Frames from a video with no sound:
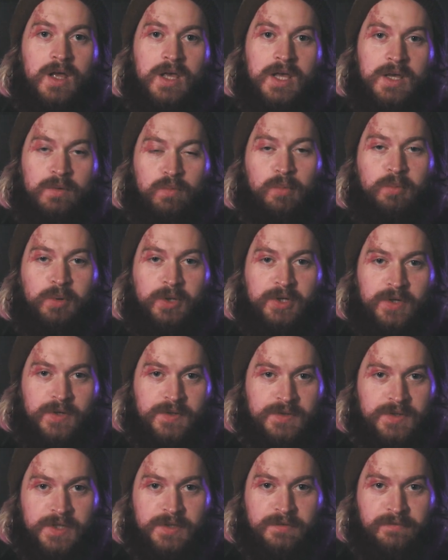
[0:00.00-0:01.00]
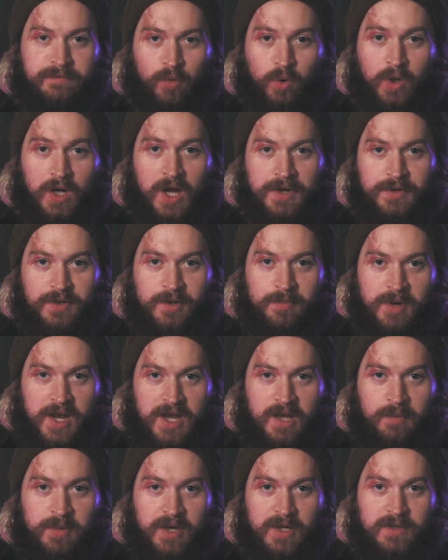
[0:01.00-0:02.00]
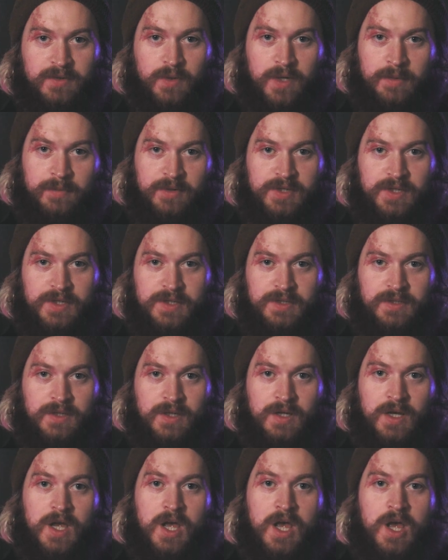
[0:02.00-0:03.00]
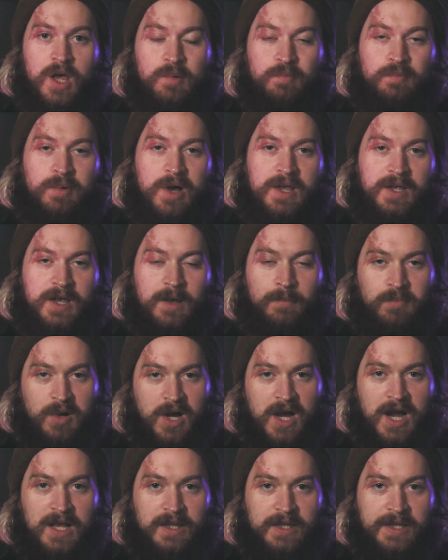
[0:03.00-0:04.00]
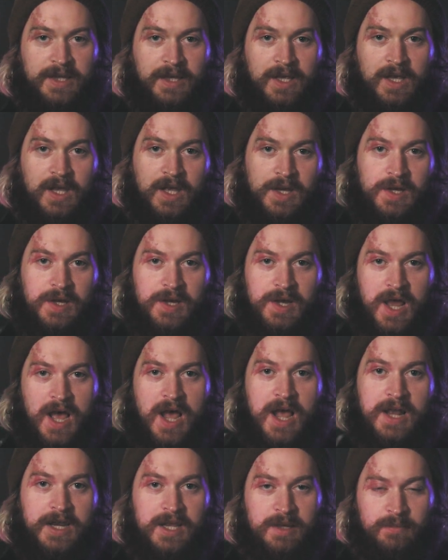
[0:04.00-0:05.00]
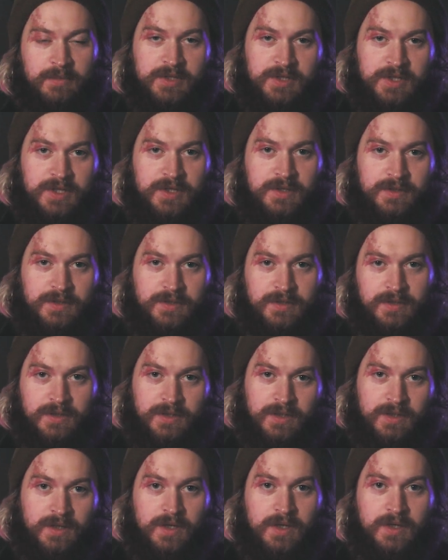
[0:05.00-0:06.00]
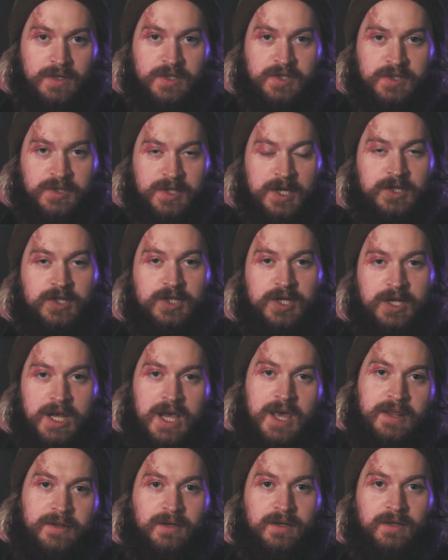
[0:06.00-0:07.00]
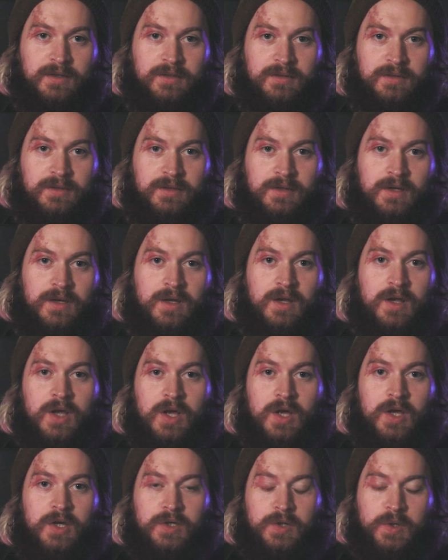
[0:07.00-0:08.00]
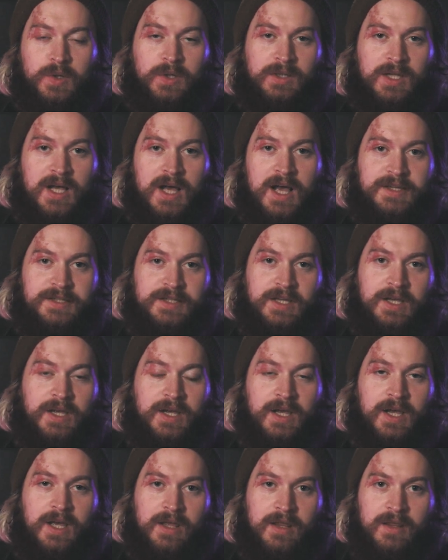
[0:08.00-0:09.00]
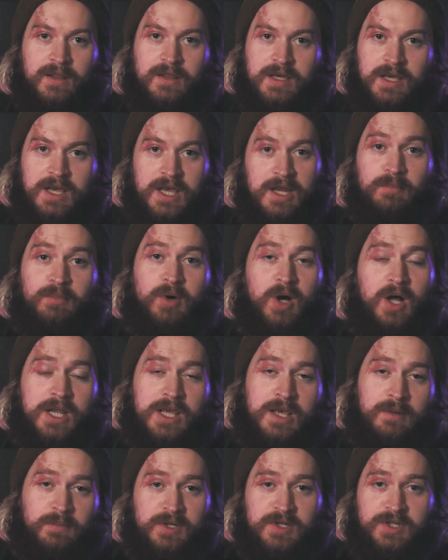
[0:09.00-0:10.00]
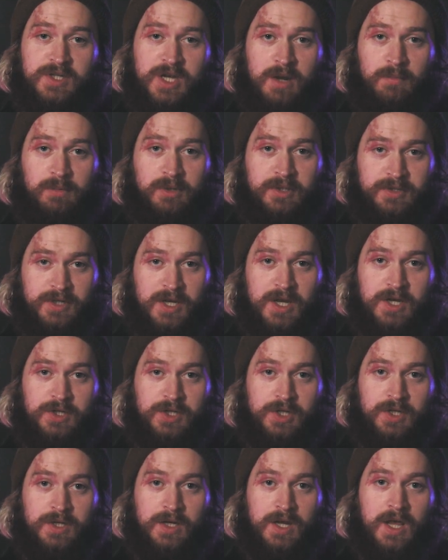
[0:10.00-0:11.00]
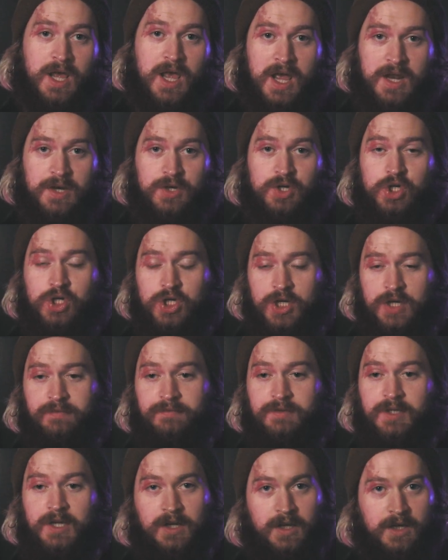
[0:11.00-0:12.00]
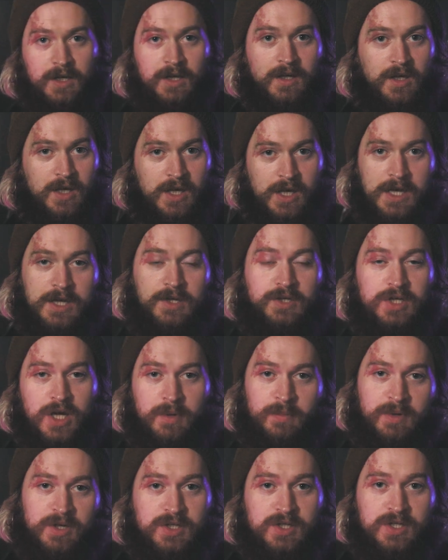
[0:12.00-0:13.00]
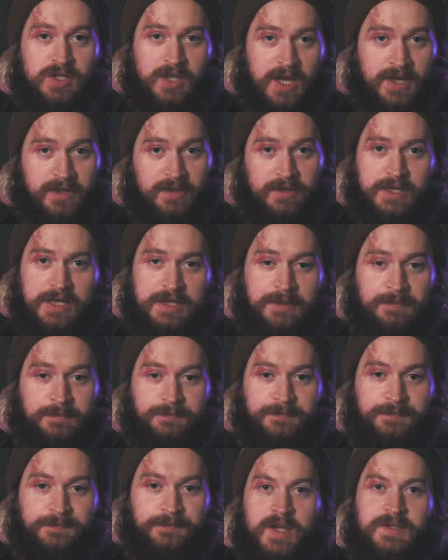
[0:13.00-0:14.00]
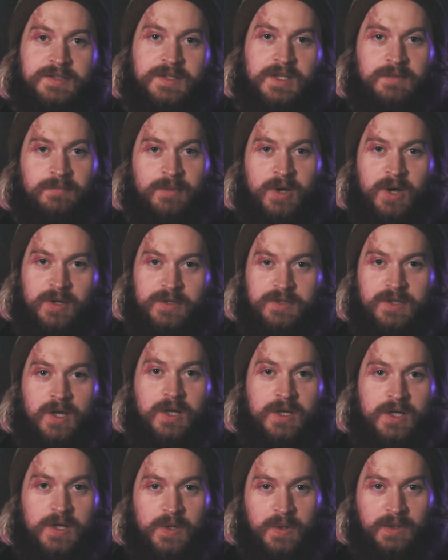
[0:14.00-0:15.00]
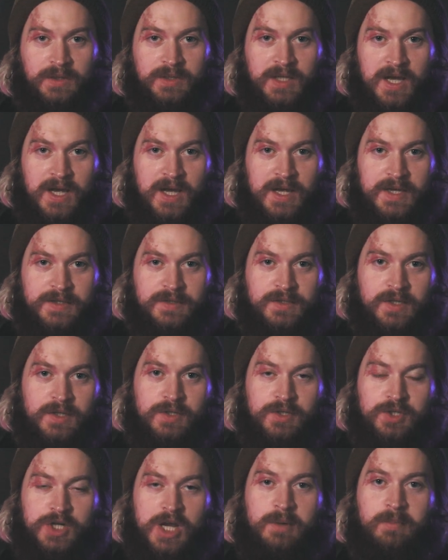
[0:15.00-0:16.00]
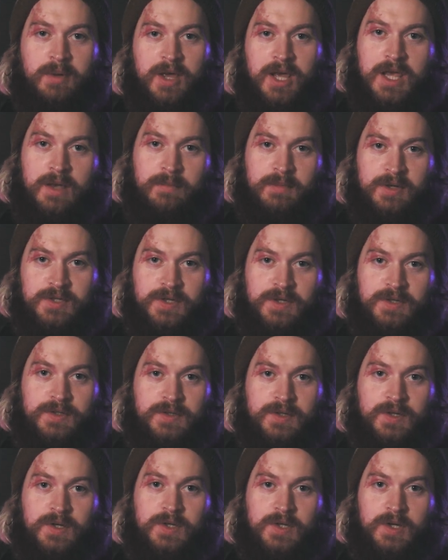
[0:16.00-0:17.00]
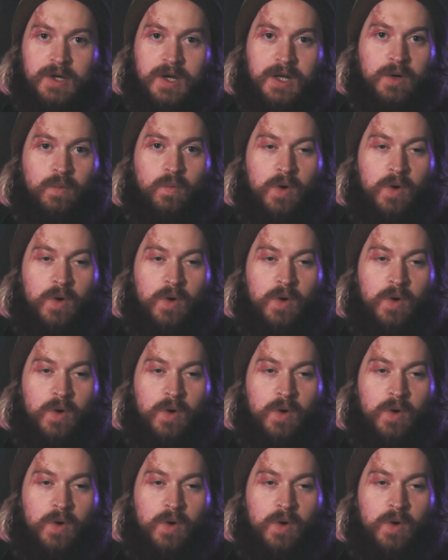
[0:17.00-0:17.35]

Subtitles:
It will produce these 400 megapixel images by compiling 9 images stitched together, utilizing the in-body image stabilization and shifting each image slightly. Because this mode is going to utilize JPEG images, you're going to